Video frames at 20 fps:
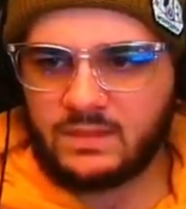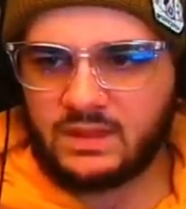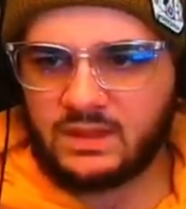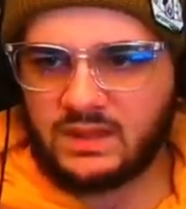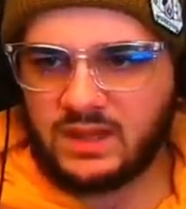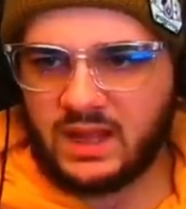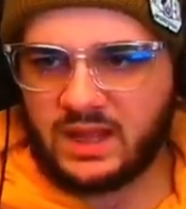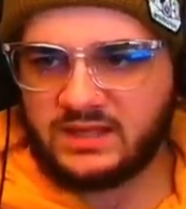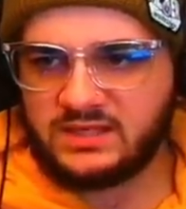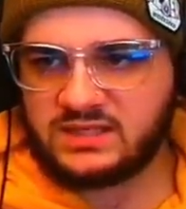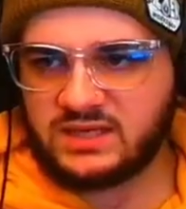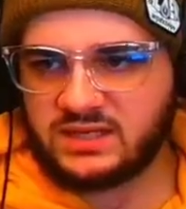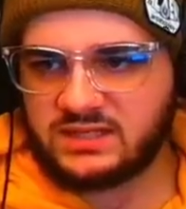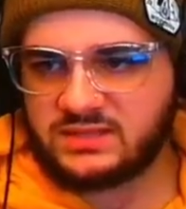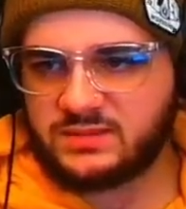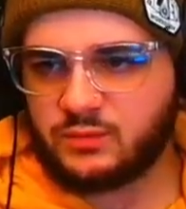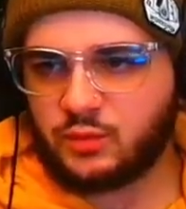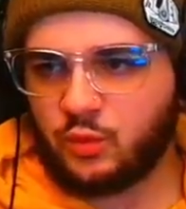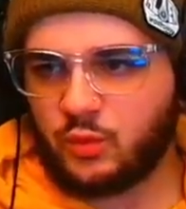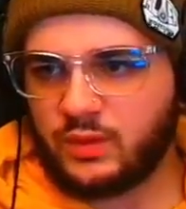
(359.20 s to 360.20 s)
Nice, got
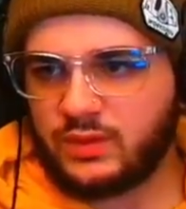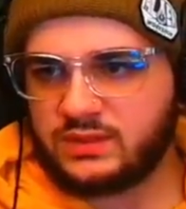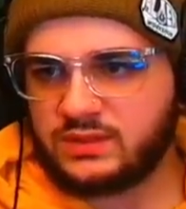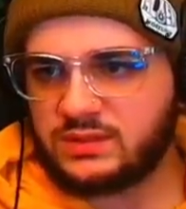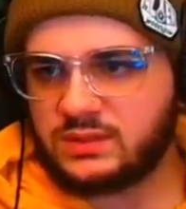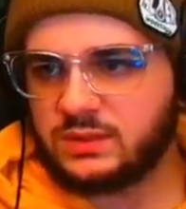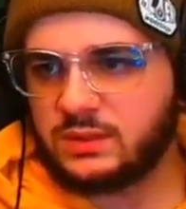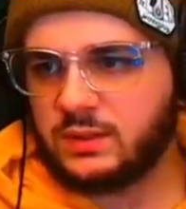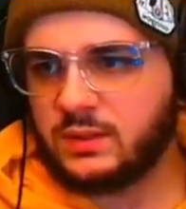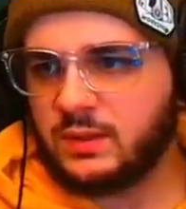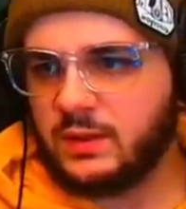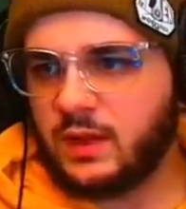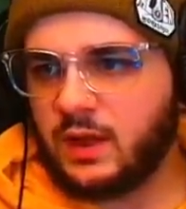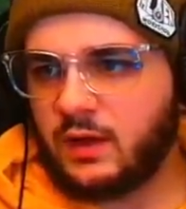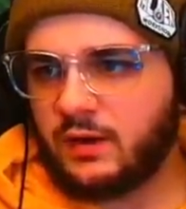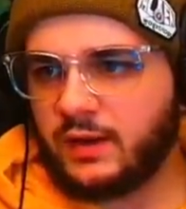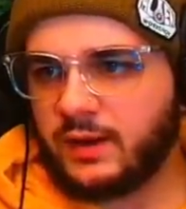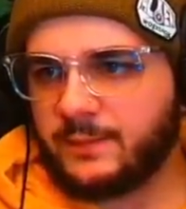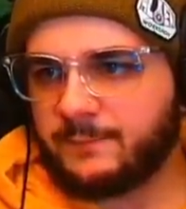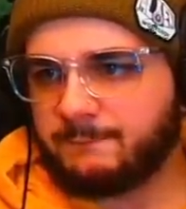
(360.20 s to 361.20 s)
some coins.
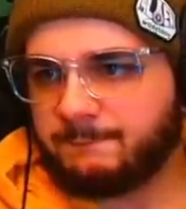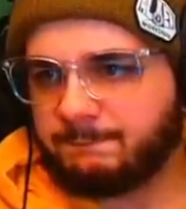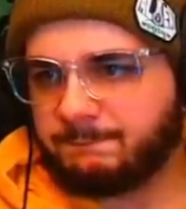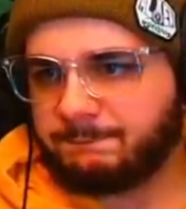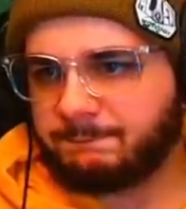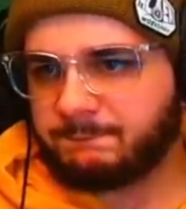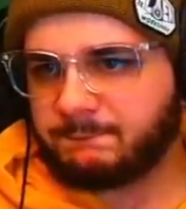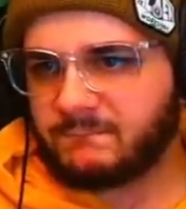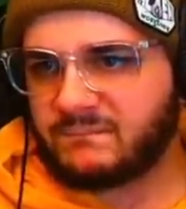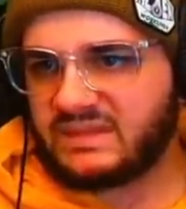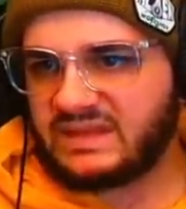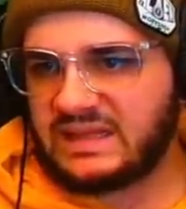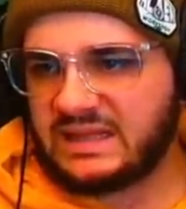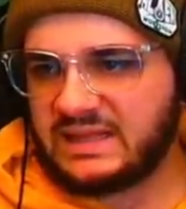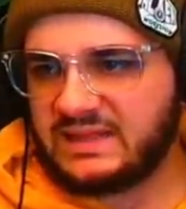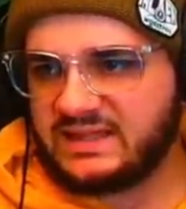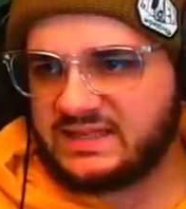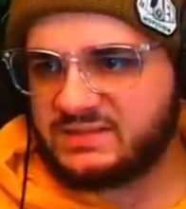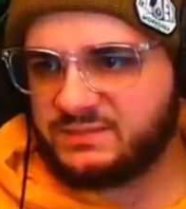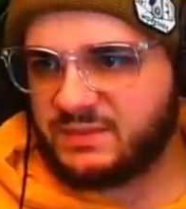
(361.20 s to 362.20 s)
Alright.
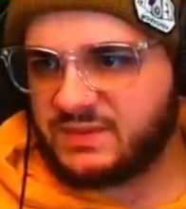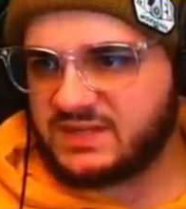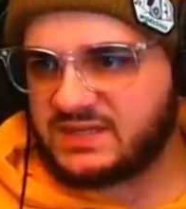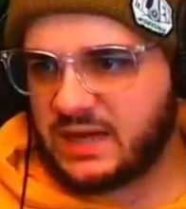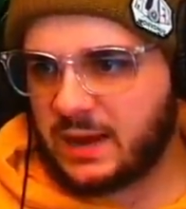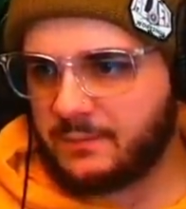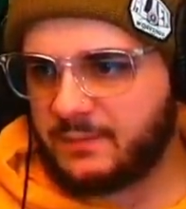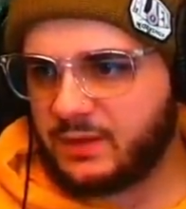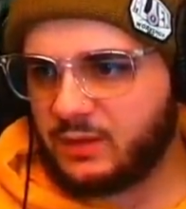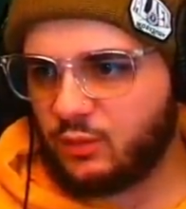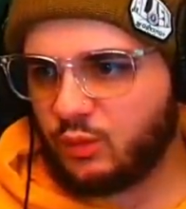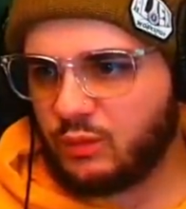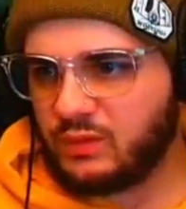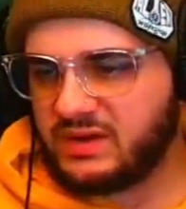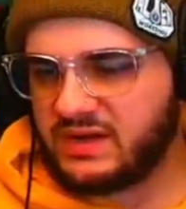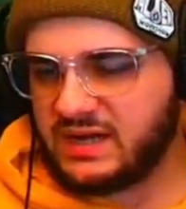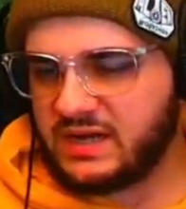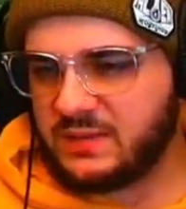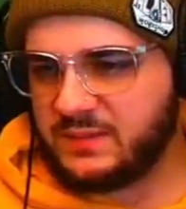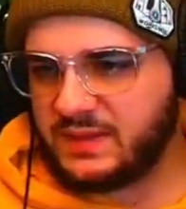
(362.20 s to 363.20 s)
This must not be where we
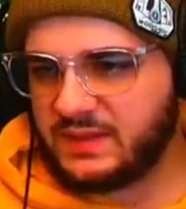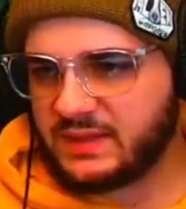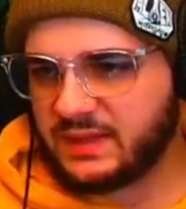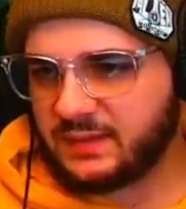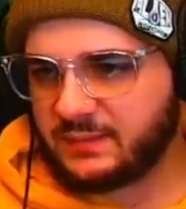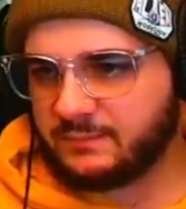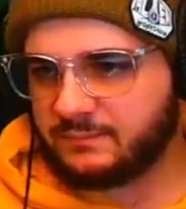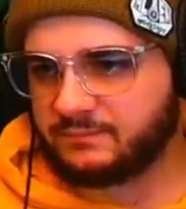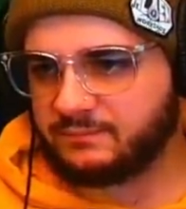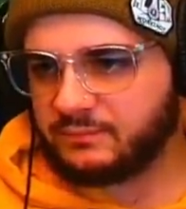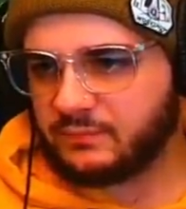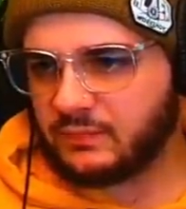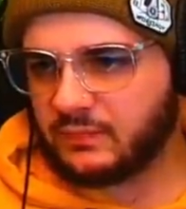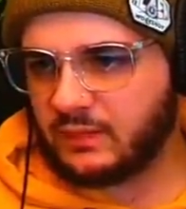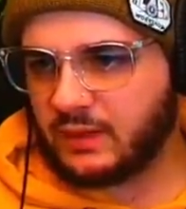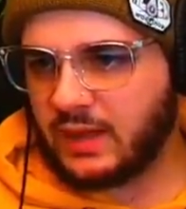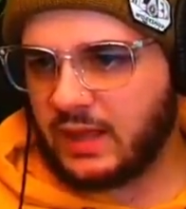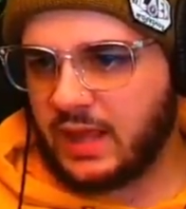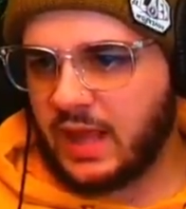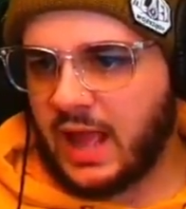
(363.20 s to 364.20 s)
need to be then.
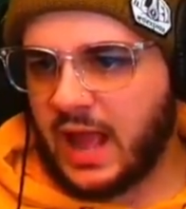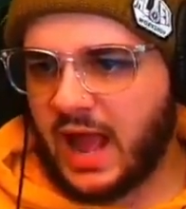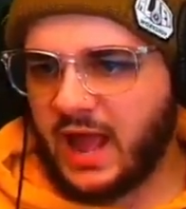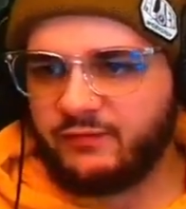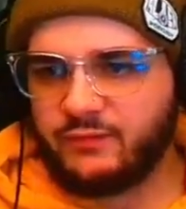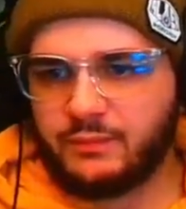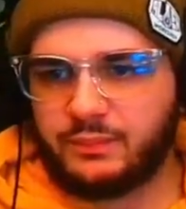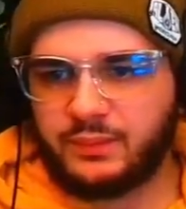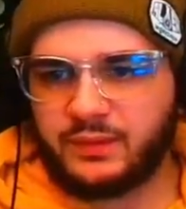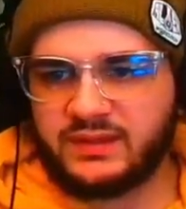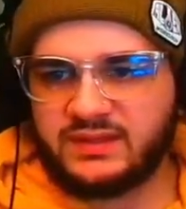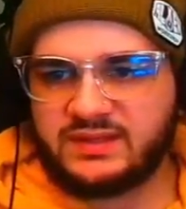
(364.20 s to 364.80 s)
I haven't played